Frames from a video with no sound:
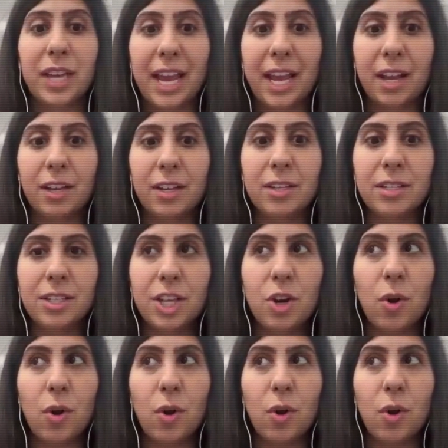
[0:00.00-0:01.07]
And,
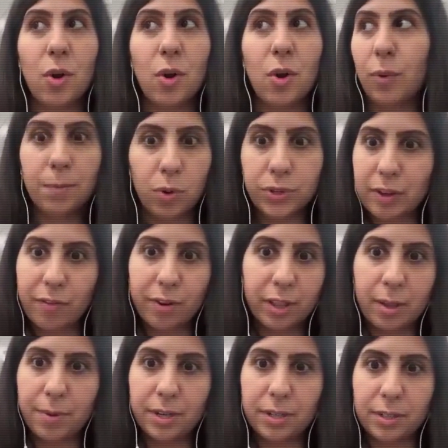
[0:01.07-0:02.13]
I went up to all
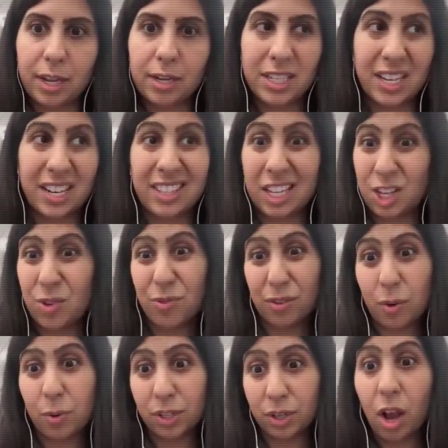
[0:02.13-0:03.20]
7 of them and said, thank you
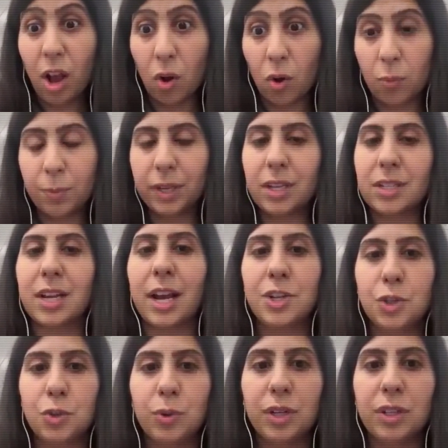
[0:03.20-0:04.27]
for voting no, because
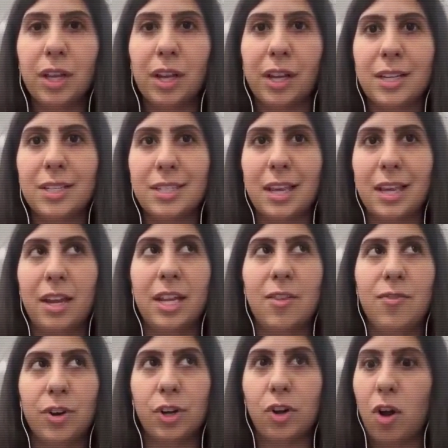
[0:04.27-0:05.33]
I do realize that
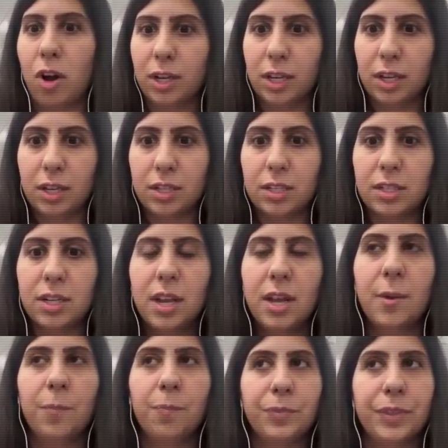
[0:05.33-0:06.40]
in their caucus,
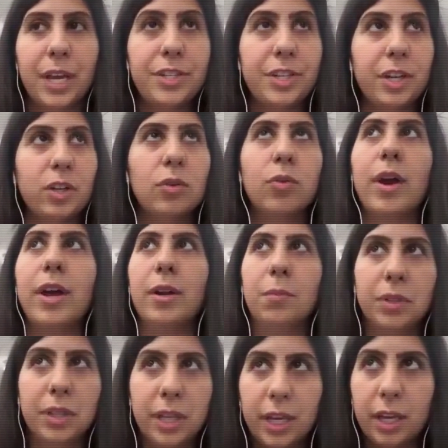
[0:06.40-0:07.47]
it's
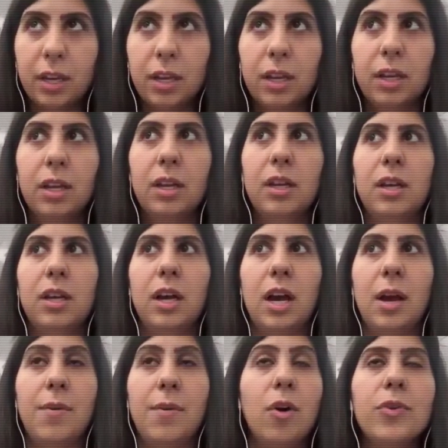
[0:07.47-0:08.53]
incredibly,
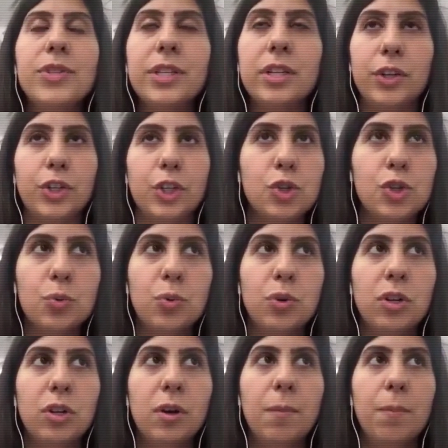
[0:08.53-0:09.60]
not only is it
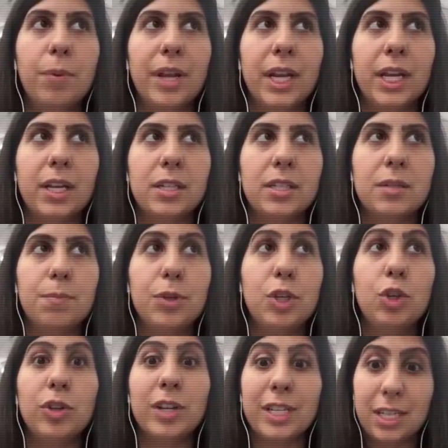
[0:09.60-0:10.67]
unusual, but it's
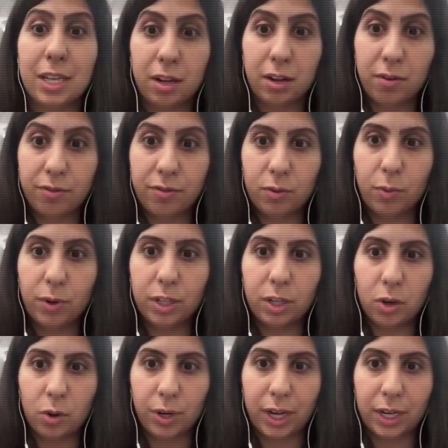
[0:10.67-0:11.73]
punitive when you
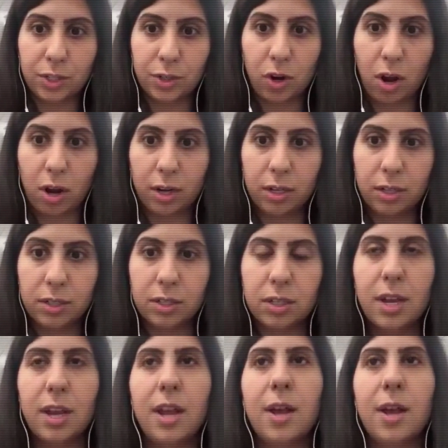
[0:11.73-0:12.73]
go against your caucus.